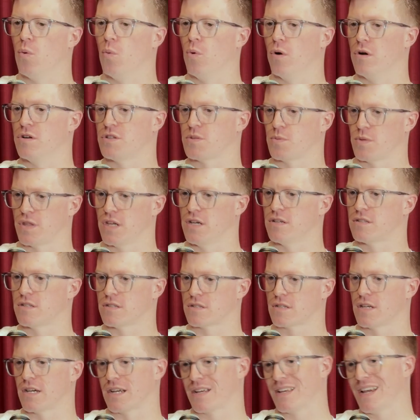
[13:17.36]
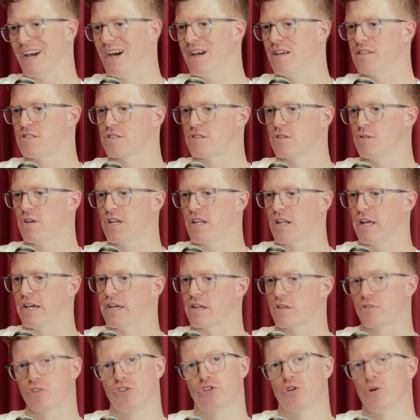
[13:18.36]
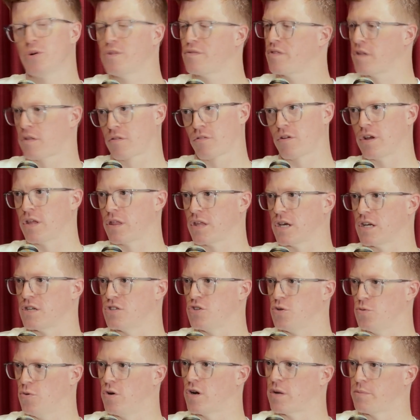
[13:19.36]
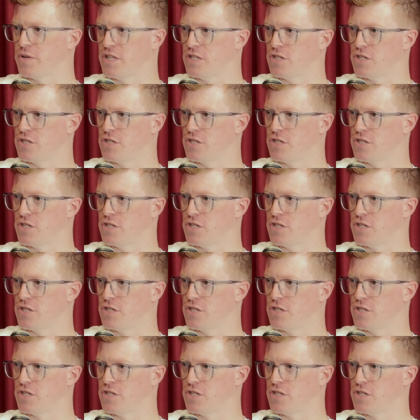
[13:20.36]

Whereas with this, it's like, it's doing like 2 of the 3 things you want to be